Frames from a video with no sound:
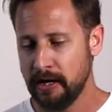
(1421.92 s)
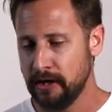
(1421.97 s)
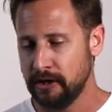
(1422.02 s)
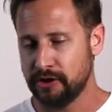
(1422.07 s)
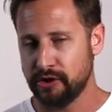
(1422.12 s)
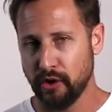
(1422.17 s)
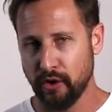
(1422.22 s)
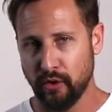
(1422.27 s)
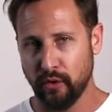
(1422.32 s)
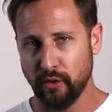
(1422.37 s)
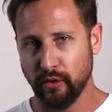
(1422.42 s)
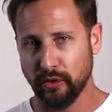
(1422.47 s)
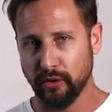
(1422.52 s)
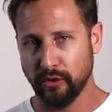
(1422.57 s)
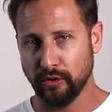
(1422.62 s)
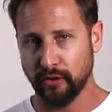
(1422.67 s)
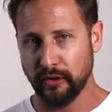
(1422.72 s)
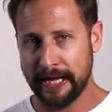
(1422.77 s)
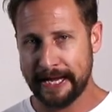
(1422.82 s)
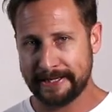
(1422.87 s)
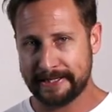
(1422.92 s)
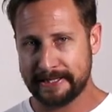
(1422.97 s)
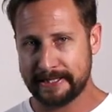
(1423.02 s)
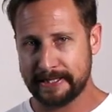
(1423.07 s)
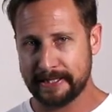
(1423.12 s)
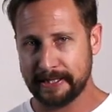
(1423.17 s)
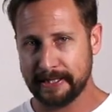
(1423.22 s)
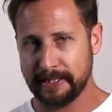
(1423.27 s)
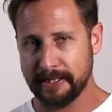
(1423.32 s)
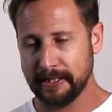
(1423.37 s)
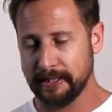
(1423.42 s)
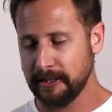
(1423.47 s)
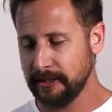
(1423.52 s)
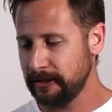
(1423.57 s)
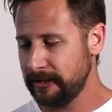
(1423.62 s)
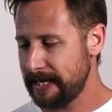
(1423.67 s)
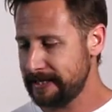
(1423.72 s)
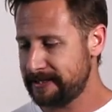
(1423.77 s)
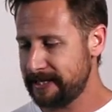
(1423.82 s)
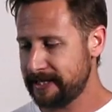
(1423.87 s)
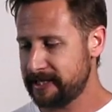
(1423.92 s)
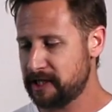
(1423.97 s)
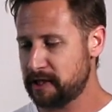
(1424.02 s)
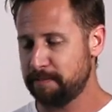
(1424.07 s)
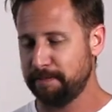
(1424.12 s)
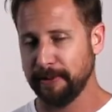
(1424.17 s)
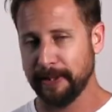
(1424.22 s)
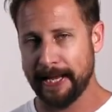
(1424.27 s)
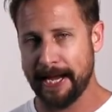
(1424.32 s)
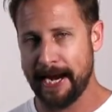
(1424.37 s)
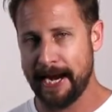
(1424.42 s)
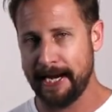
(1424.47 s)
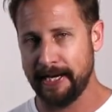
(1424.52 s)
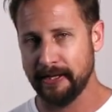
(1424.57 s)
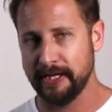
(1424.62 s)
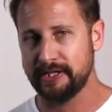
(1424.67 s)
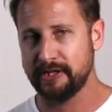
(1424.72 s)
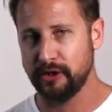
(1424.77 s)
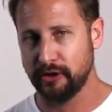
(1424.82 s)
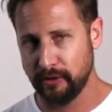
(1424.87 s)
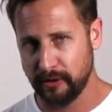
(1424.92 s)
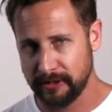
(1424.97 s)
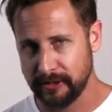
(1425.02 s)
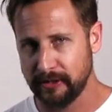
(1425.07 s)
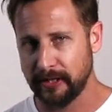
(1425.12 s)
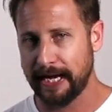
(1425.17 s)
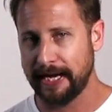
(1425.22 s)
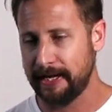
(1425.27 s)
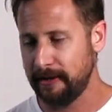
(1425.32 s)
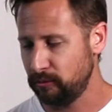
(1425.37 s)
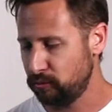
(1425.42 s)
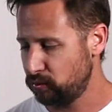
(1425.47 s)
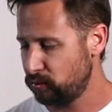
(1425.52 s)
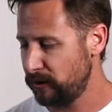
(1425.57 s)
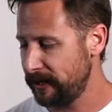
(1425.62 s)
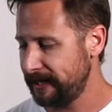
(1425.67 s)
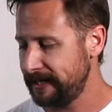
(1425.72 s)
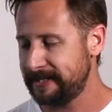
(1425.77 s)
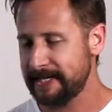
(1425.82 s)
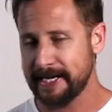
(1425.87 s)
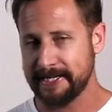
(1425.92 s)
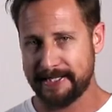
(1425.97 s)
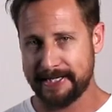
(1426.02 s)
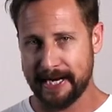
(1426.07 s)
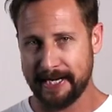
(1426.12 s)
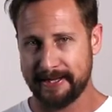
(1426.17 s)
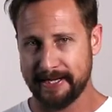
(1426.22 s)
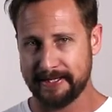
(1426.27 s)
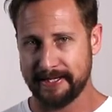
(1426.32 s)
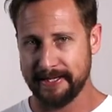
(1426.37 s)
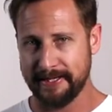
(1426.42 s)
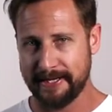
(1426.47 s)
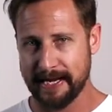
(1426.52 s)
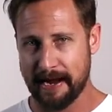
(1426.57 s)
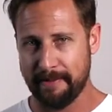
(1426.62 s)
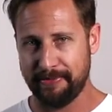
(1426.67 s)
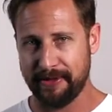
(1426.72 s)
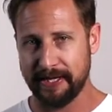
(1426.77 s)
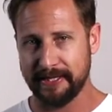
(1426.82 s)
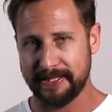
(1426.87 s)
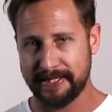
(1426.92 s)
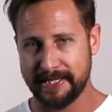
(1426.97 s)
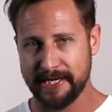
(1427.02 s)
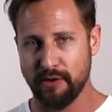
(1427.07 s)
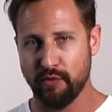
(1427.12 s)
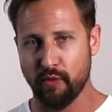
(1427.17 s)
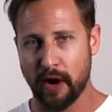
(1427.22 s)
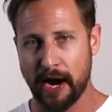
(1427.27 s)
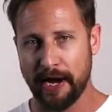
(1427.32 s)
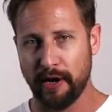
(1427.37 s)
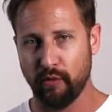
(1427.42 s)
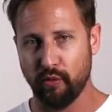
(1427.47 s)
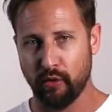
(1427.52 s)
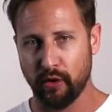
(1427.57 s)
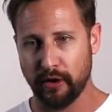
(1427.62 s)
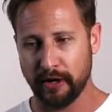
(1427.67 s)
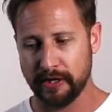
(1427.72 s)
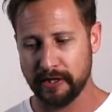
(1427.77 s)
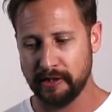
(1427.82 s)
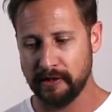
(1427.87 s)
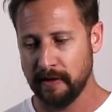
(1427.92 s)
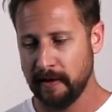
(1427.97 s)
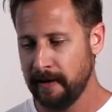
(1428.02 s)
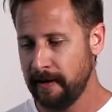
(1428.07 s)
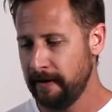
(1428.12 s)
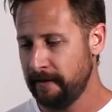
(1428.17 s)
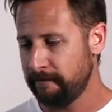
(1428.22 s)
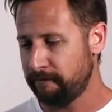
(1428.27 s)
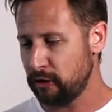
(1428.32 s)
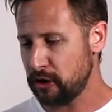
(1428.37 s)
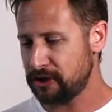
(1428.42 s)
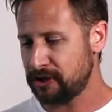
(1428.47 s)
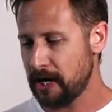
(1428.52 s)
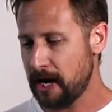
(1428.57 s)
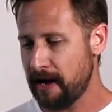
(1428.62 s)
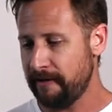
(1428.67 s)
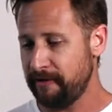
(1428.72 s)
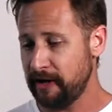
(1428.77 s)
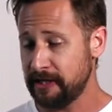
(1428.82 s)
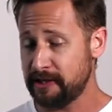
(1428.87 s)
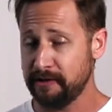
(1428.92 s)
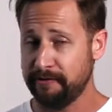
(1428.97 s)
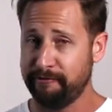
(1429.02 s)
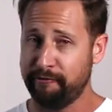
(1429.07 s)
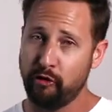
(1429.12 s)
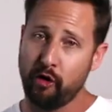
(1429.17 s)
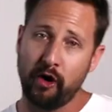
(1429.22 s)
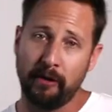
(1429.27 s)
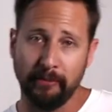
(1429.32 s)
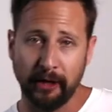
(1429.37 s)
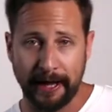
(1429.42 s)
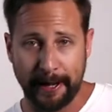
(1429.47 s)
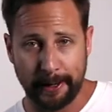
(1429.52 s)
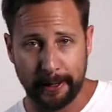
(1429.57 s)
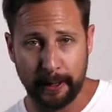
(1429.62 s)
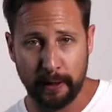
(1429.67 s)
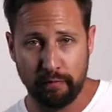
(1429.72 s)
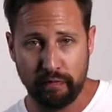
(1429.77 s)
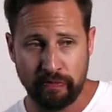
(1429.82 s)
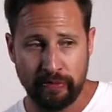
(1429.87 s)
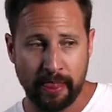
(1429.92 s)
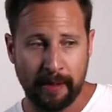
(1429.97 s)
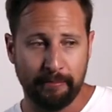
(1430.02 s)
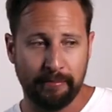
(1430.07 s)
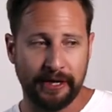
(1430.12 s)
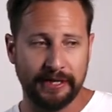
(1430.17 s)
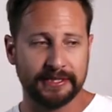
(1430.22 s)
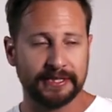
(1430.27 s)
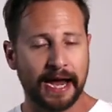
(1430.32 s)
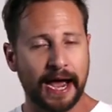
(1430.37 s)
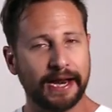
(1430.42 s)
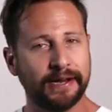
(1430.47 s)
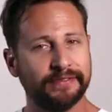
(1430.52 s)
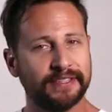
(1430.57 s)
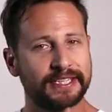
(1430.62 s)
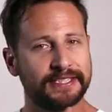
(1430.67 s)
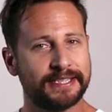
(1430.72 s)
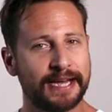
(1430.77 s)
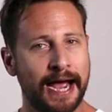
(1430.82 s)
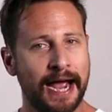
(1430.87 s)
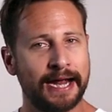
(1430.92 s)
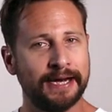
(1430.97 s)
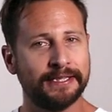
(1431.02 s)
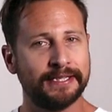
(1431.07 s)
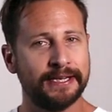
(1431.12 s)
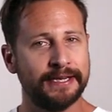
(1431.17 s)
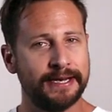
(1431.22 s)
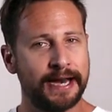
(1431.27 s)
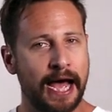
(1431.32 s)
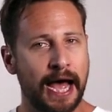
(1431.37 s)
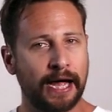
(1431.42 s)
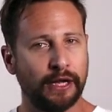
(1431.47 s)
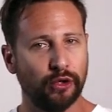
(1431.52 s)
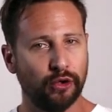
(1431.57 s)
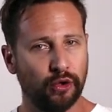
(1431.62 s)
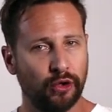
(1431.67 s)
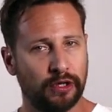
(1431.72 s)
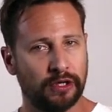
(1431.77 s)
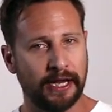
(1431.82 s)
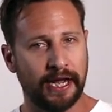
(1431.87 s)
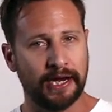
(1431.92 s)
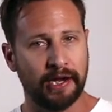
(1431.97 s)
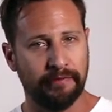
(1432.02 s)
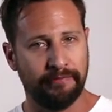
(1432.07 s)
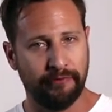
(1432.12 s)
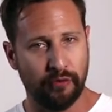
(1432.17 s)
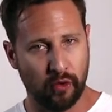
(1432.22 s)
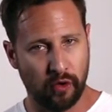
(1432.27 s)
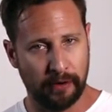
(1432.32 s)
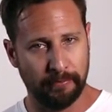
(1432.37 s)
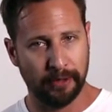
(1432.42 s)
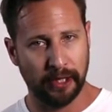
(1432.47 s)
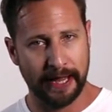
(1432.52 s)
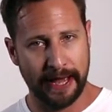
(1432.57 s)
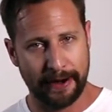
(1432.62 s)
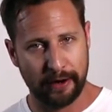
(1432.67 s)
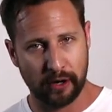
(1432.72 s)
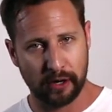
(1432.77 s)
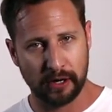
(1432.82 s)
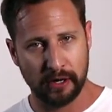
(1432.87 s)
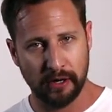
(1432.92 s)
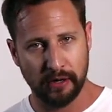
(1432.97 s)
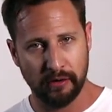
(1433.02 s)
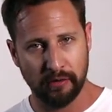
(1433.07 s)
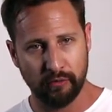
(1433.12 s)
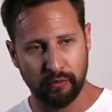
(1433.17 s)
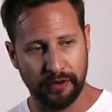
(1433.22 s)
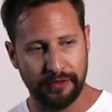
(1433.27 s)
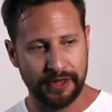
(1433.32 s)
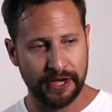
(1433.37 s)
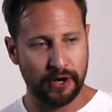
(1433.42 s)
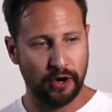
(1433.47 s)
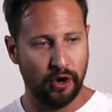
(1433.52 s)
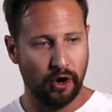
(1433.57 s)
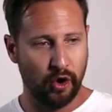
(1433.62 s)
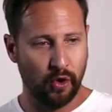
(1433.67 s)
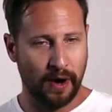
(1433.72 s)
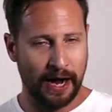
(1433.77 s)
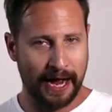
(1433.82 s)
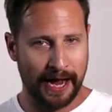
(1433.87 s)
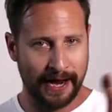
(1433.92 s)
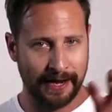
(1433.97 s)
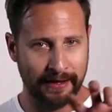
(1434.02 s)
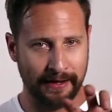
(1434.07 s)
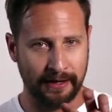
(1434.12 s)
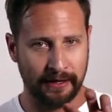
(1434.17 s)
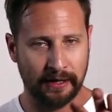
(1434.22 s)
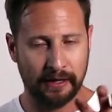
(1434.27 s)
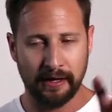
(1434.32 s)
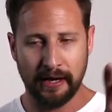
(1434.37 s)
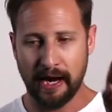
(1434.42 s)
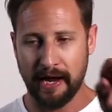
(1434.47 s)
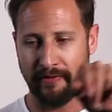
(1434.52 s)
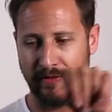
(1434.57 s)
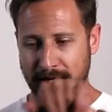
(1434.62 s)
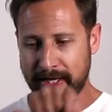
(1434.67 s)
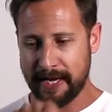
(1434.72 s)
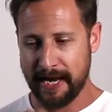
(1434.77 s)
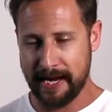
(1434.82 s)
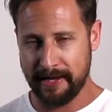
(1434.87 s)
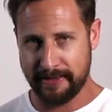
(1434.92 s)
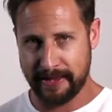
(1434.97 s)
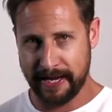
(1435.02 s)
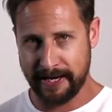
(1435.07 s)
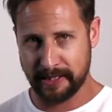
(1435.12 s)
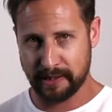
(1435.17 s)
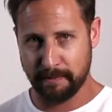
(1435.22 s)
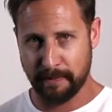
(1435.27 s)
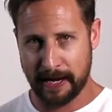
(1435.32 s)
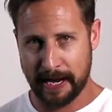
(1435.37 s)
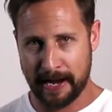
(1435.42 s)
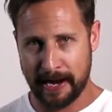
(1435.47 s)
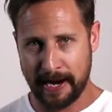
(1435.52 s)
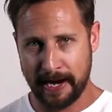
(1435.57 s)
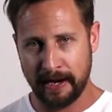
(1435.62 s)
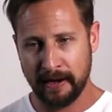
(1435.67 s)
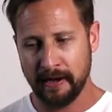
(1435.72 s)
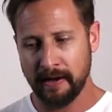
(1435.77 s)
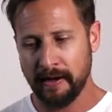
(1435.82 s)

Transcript: So let's explain, let's like really dissect this in depth and see why it works. First off, it's a form letter, but it's kind of designed to not look like a form letter with the "oh, hi" and the "K, thanks, bye."